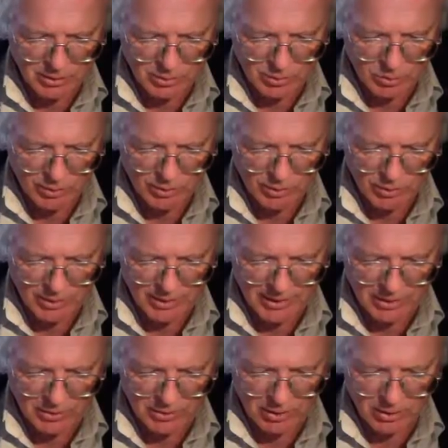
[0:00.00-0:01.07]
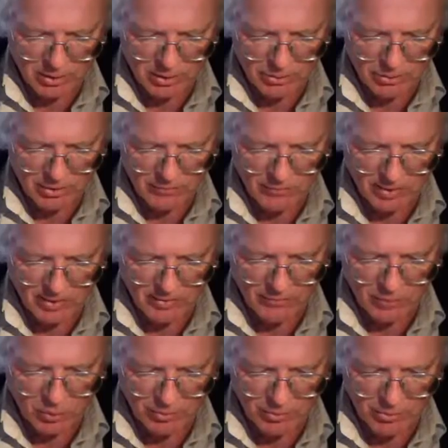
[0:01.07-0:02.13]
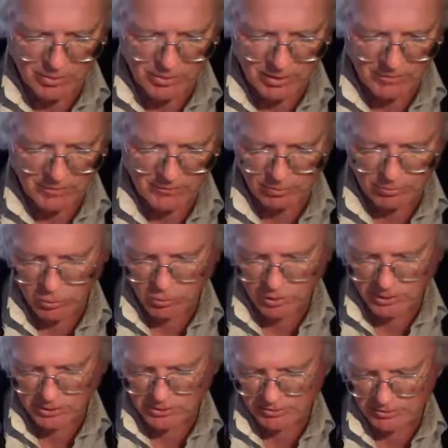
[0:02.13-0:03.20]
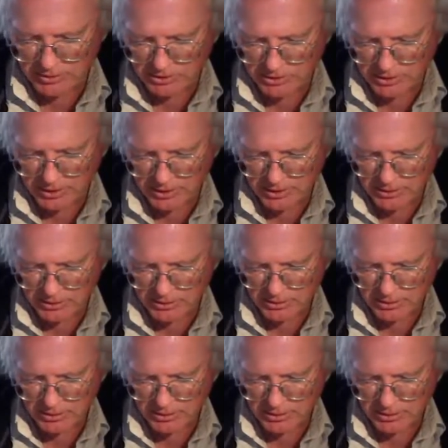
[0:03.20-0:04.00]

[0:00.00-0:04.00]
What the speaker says: we carry 35 to 40% of Lemurian genetics?